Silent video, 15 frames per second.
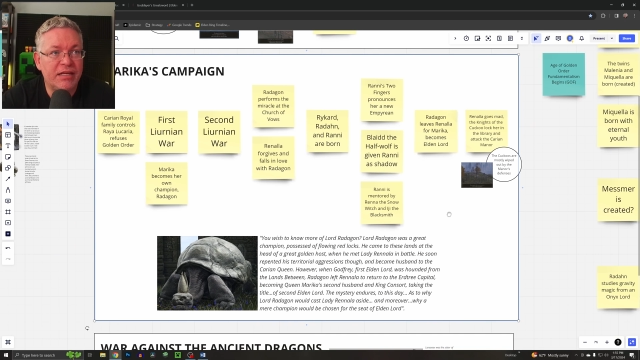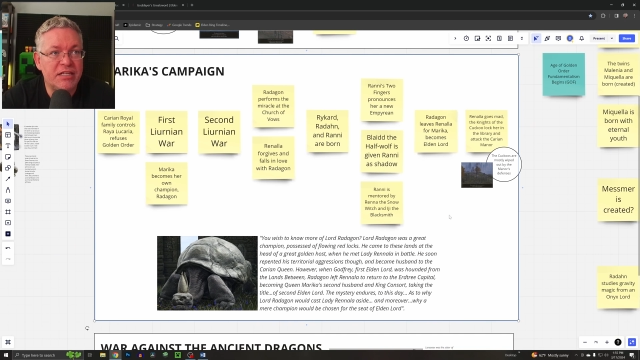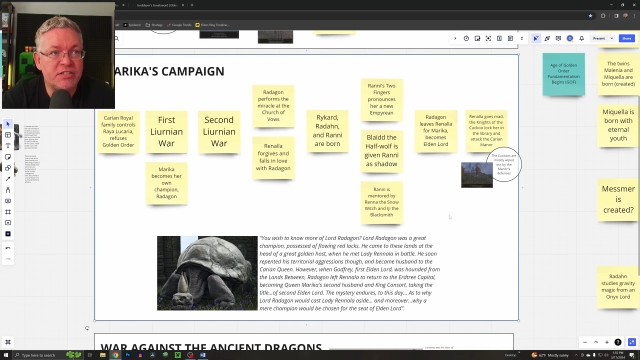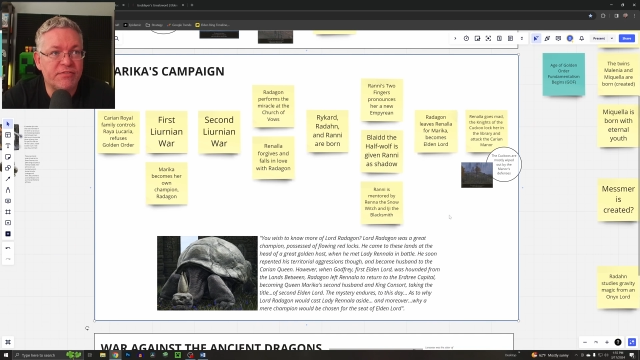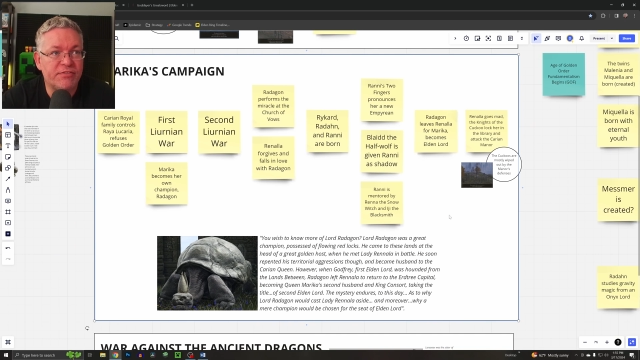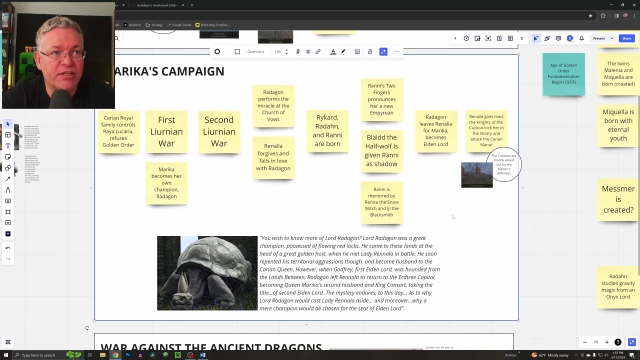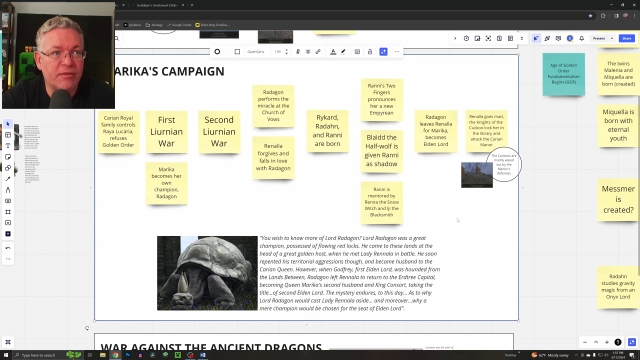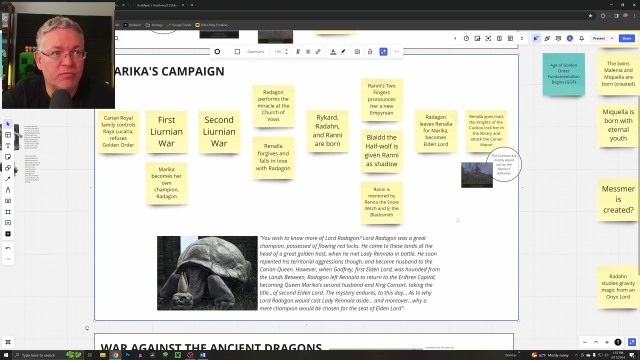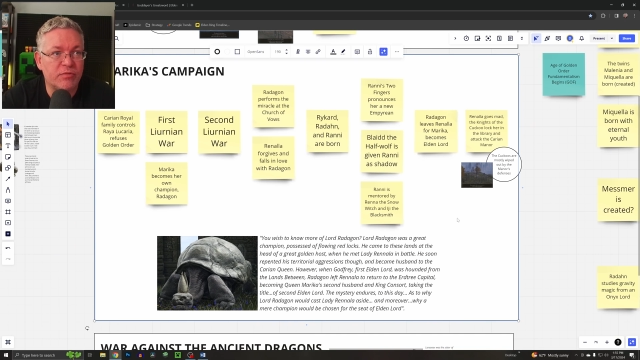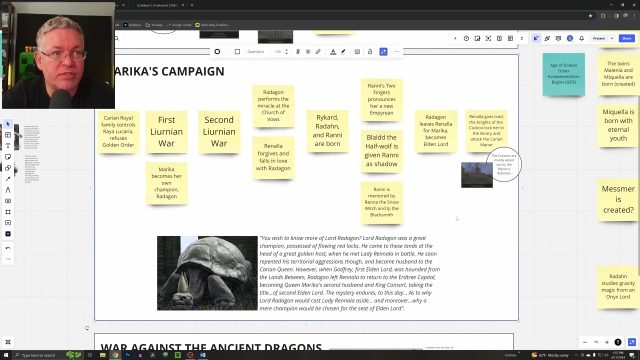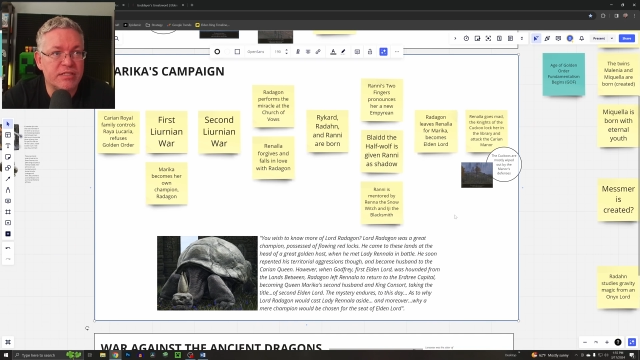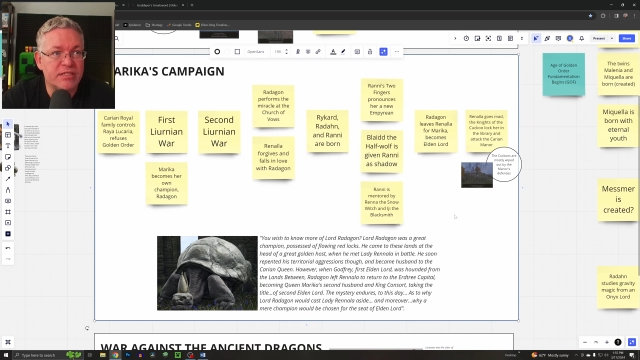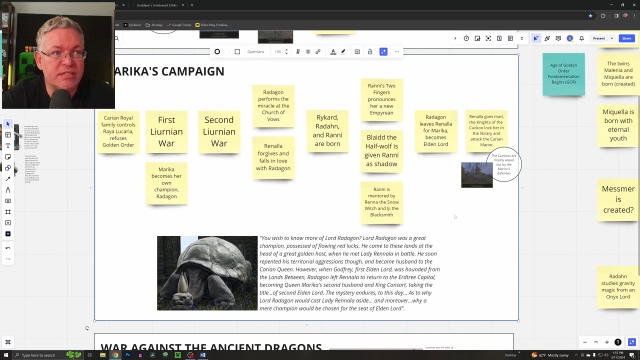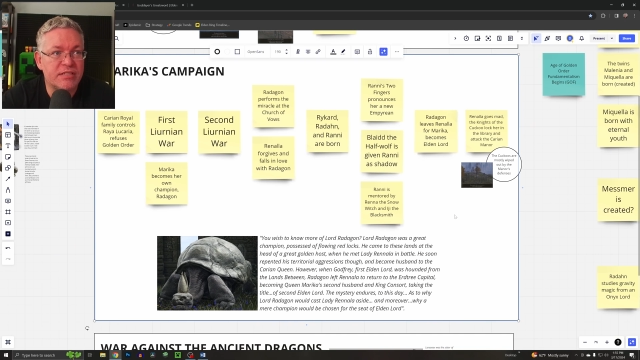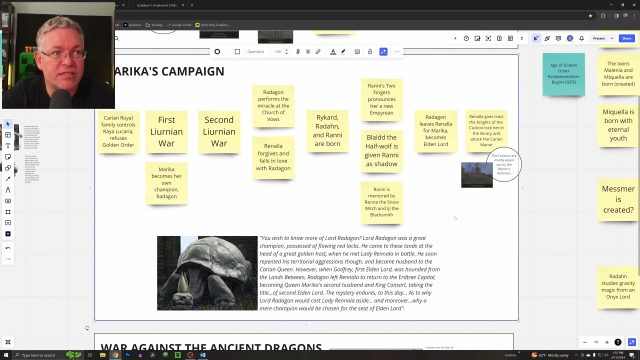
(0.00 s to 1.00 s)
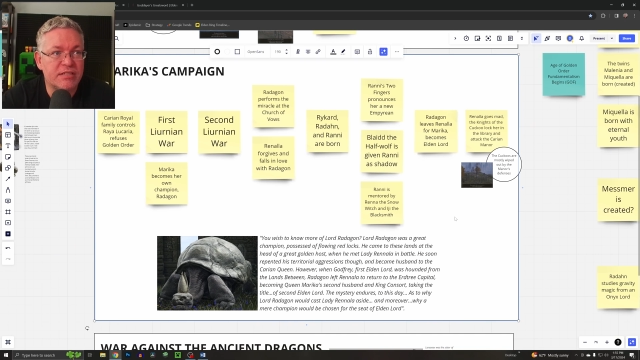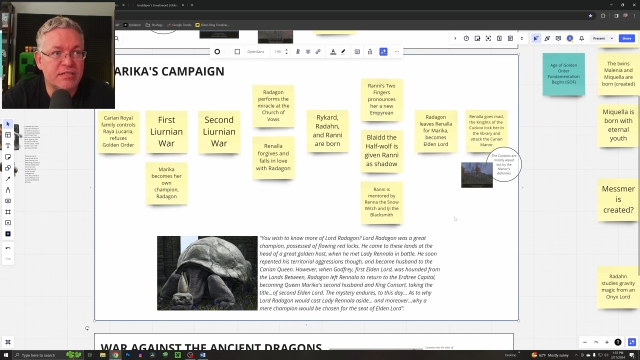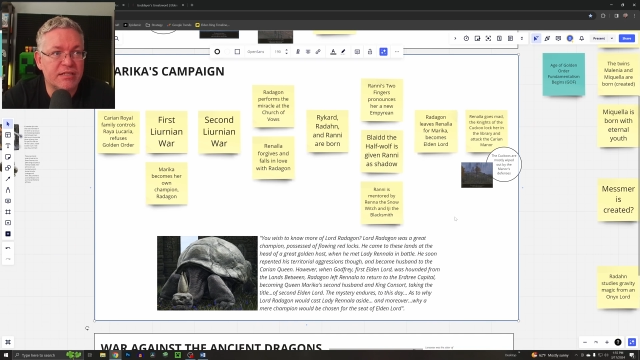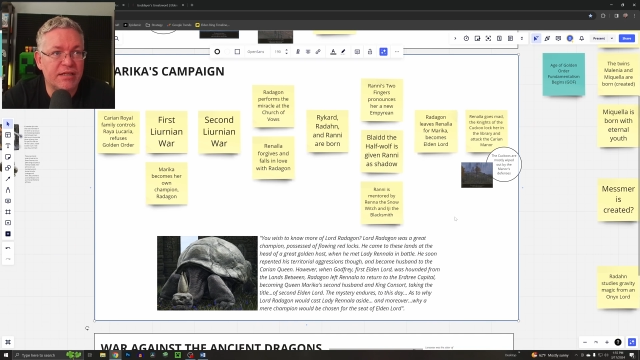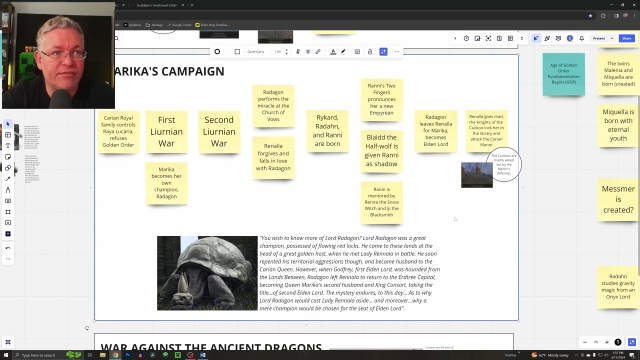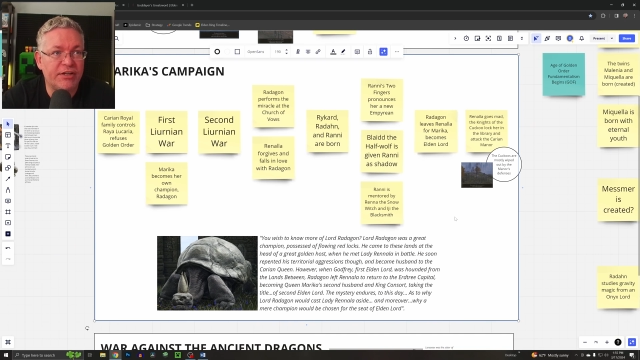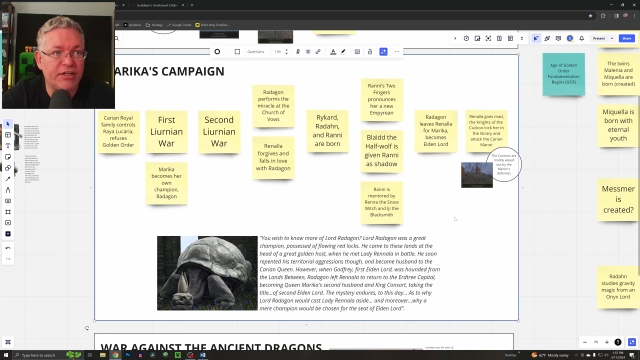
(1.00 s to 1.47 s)
each of them
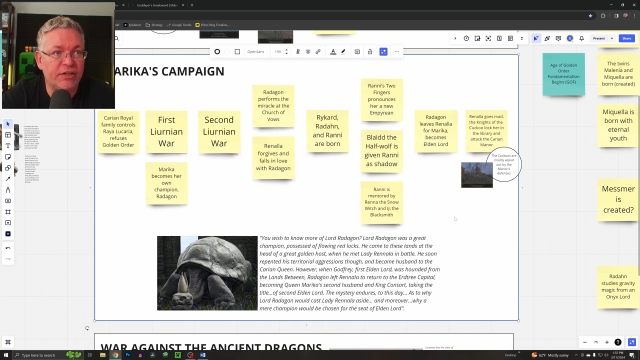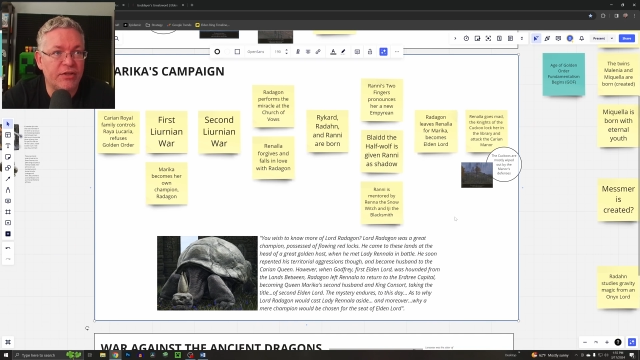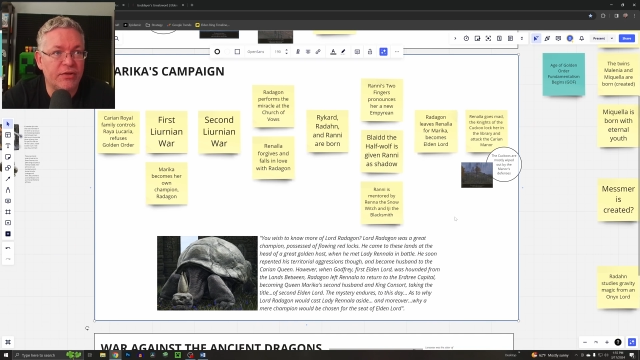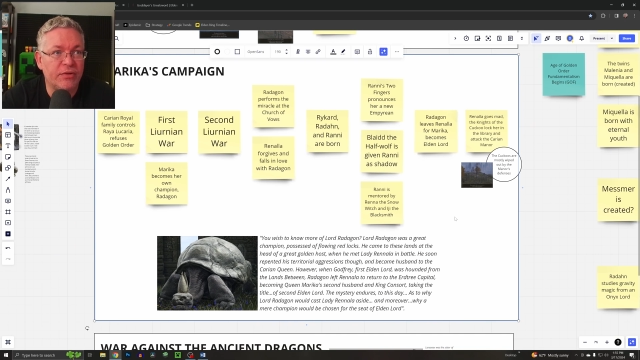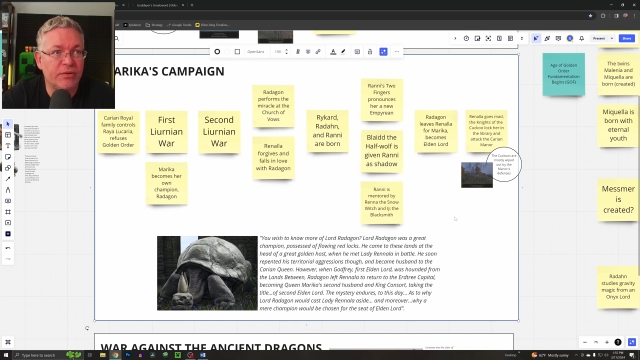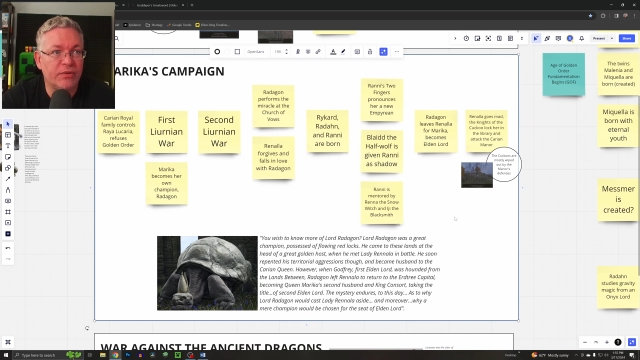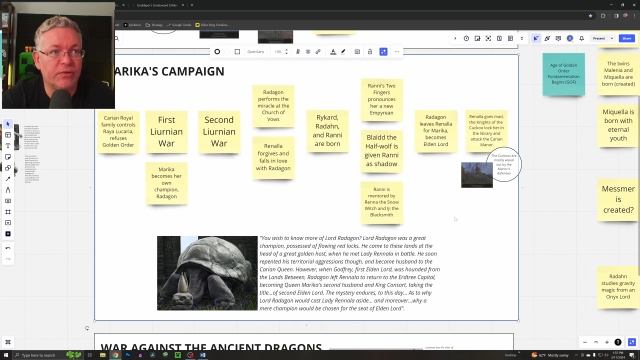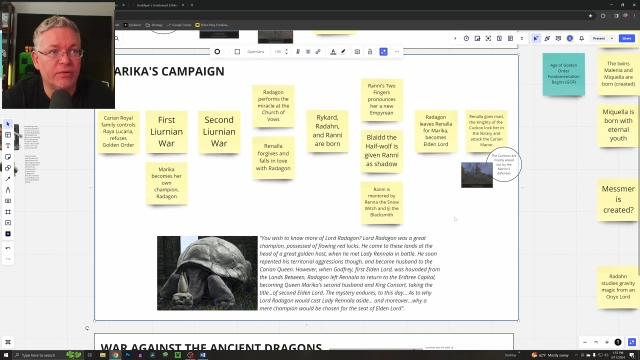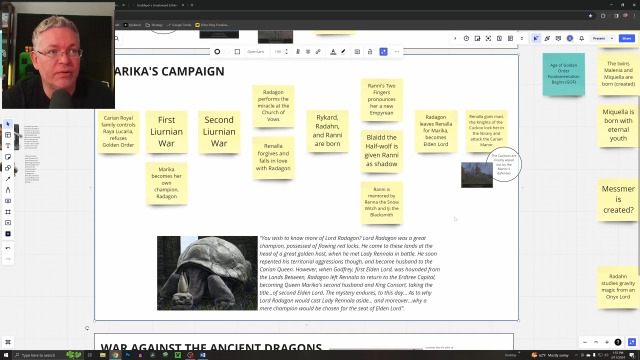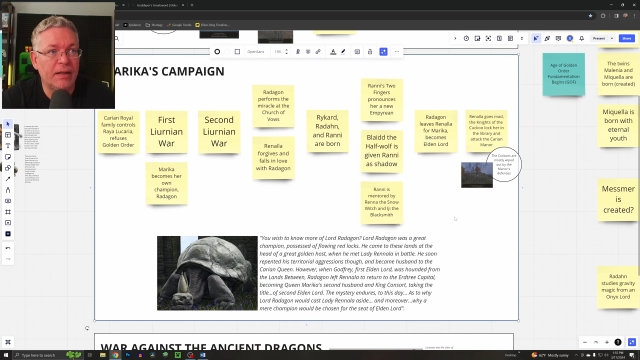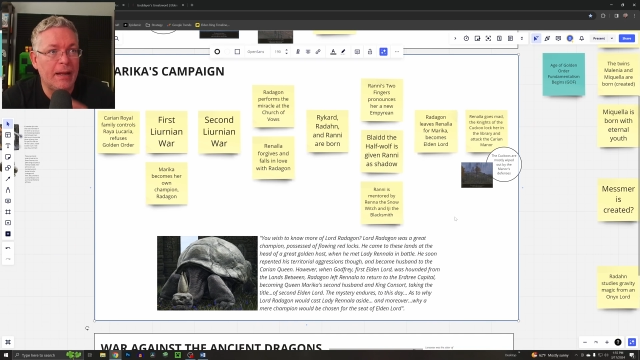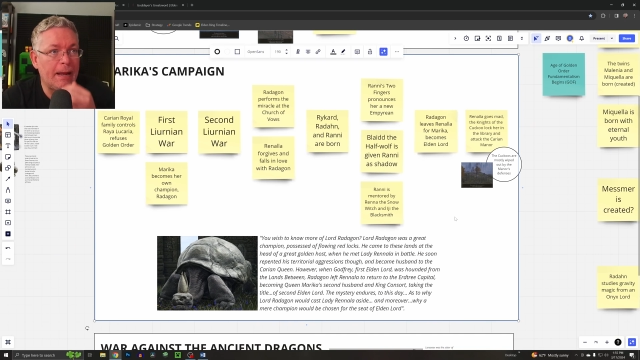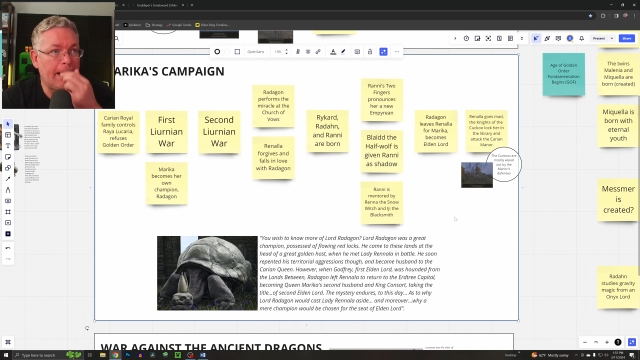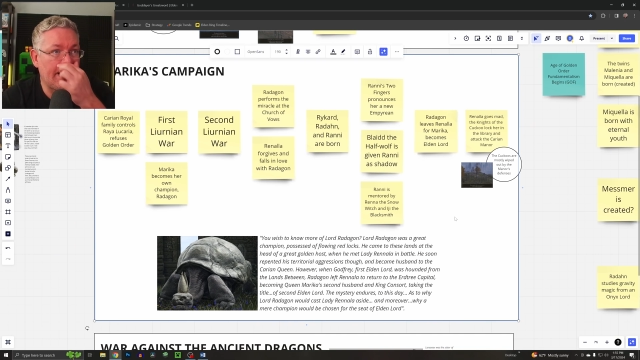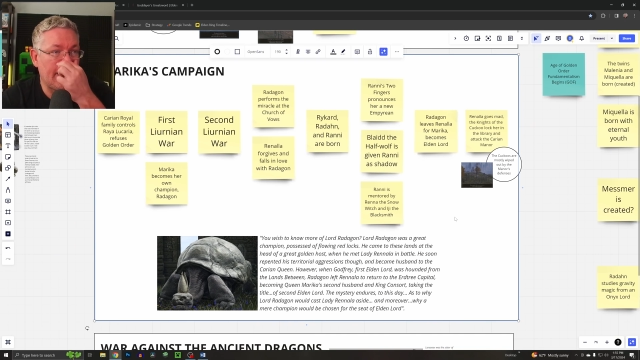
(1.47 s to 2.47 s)
was given a new,